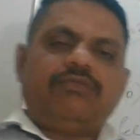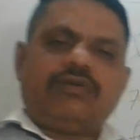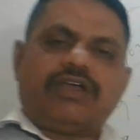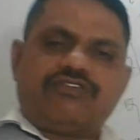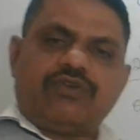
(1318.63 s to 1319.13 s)

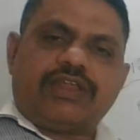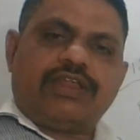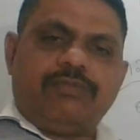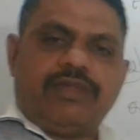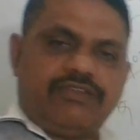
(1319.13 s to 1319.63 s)
because you are
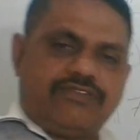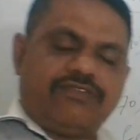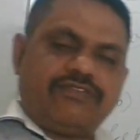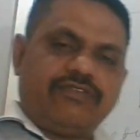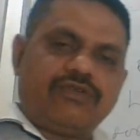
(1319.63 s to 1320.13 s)

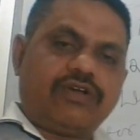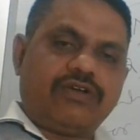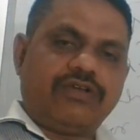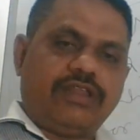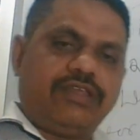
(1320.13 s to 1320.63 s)
helpless, you
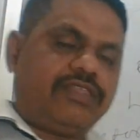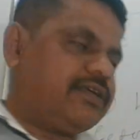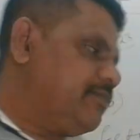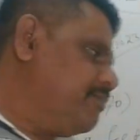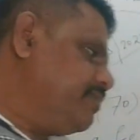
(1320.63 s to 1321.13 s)
can't do
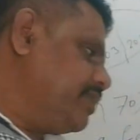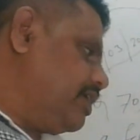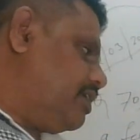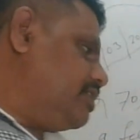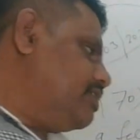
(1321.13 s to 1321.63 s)
anything,
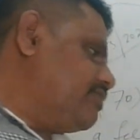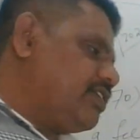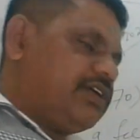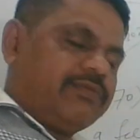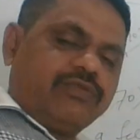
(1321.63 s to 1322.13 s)
and this
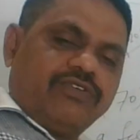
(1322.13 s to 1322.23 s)
kind of